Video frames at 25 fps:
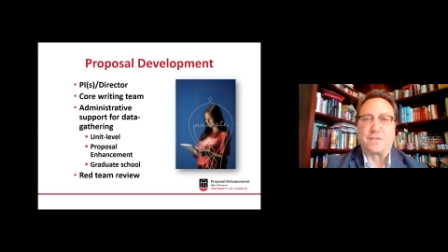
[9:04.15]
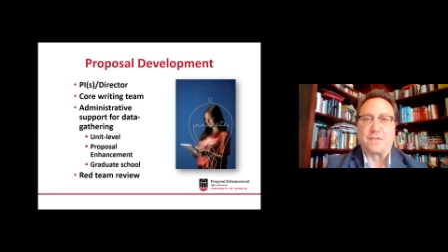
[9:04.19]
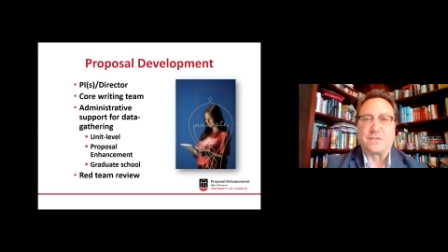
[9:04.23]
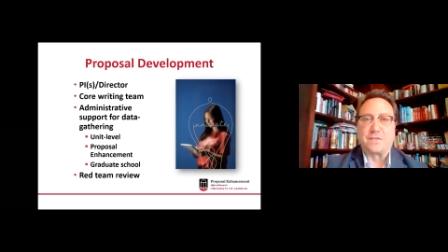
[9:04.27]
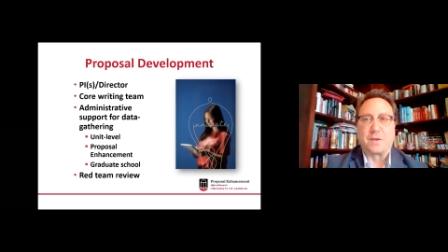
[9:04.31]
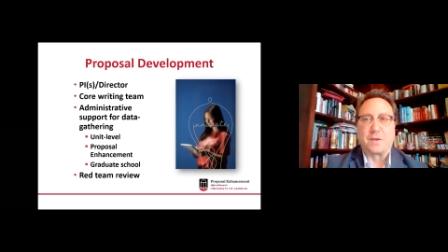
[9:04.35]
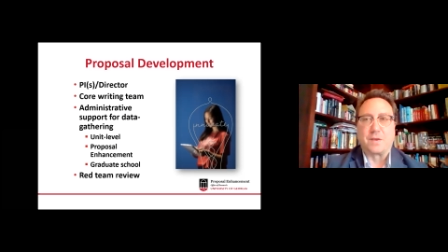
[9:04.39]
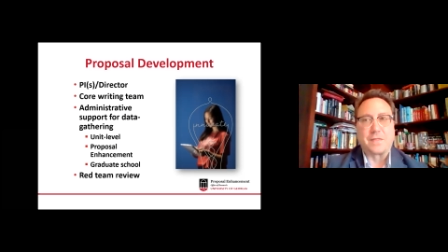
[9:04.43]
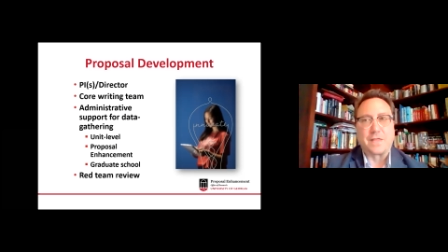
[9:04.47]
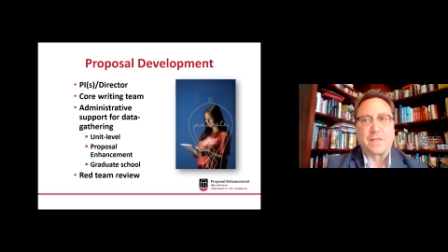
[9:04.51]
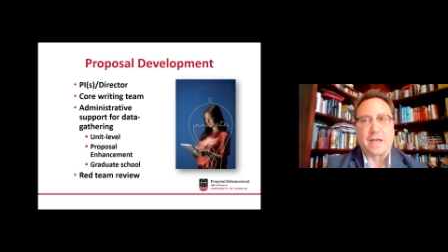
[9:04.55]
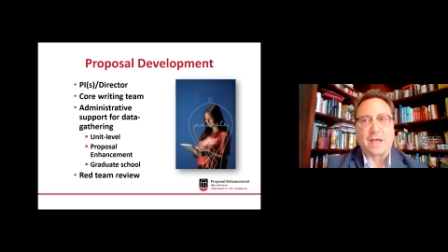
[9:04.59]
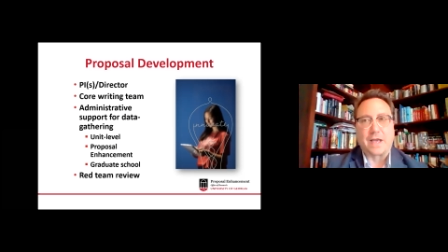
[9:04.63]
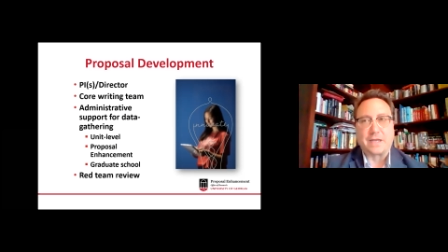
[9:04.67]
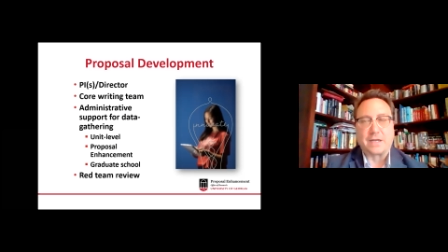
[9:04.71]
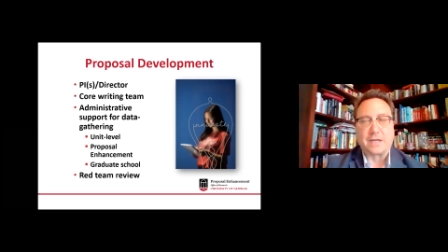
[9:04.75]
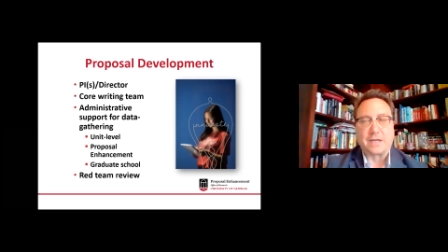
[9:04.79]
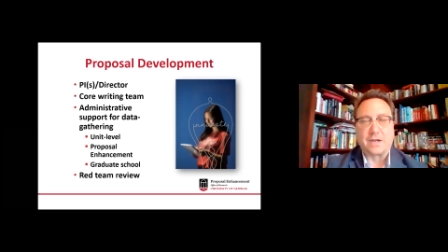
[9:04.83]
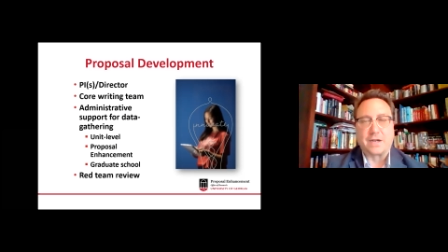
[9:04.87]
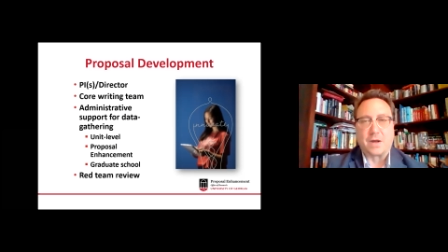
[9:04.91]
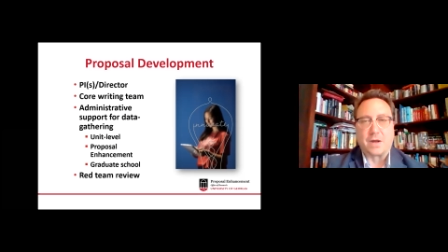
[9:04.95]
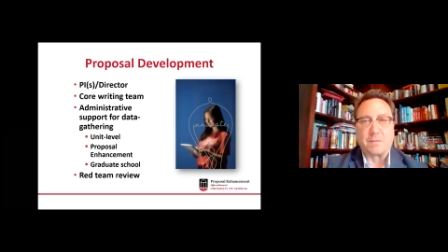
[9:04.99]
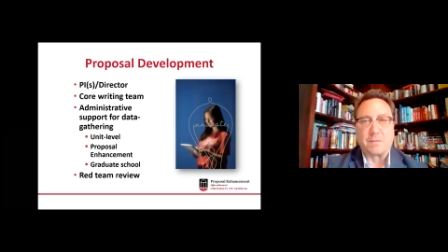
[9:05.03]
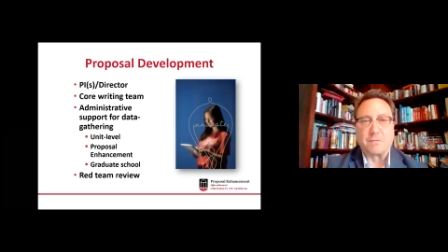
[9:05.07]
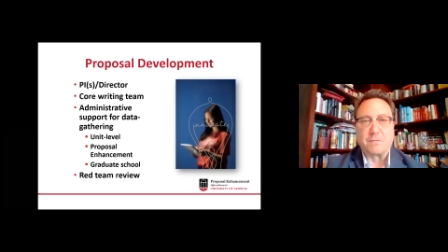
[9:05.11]
And some of that can
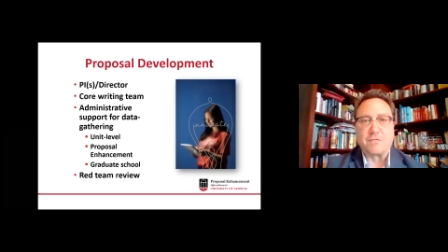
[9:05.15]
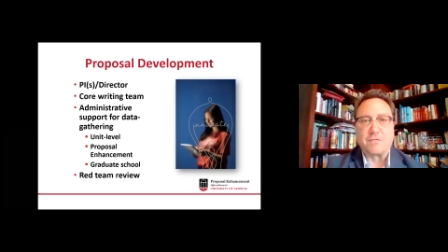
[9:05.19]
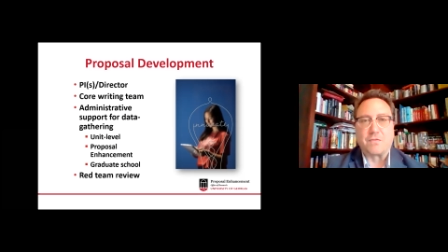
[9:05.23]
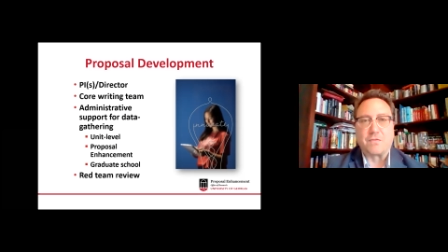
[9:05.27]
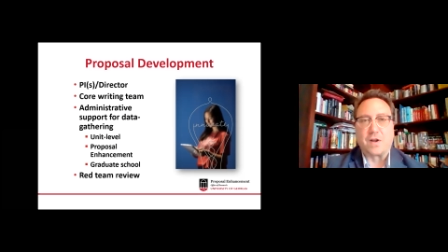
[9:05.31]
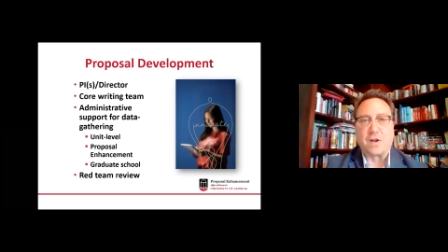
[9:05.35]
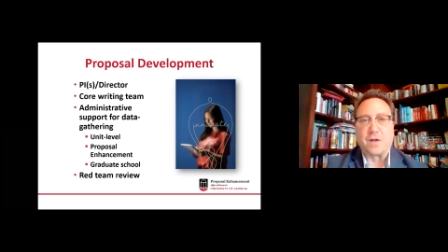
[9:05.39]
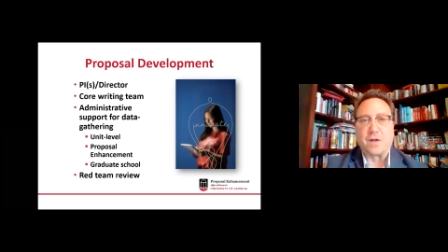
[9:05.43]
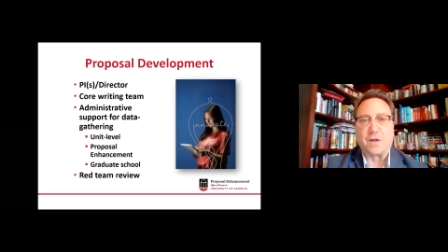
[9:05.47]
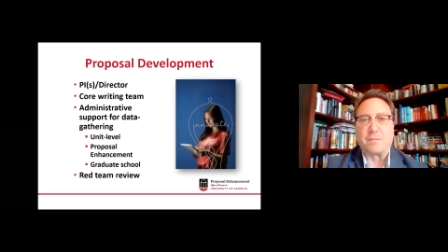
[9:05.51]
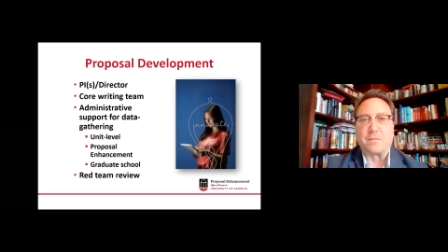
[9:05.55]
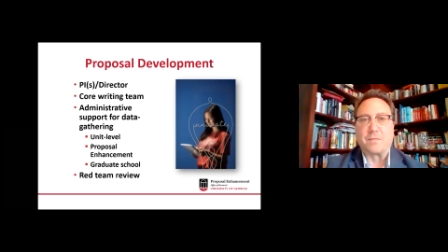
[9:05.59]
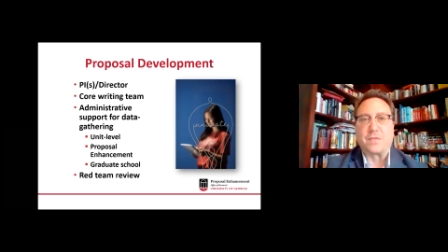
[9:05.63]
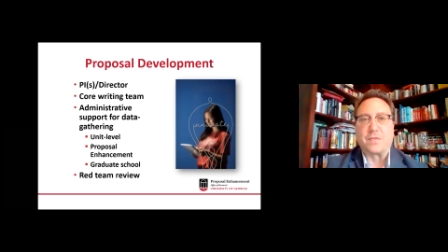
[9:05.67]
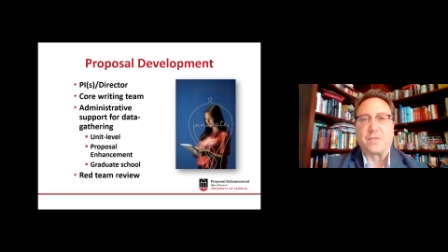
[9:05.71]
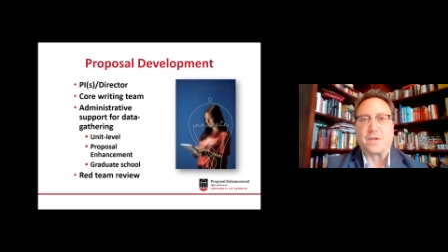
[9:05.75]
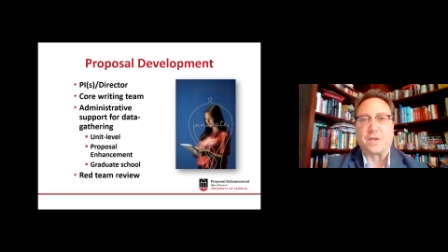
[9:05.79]
come from